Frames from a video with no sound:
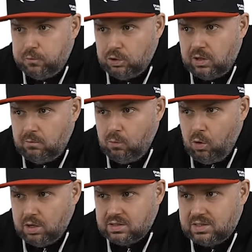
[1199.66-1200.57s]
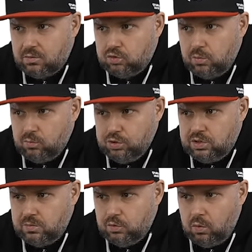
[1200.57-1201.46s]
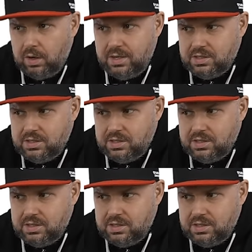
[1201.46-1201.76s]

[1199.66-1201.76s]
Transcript: PhotoWorks will be a little bit more interesting.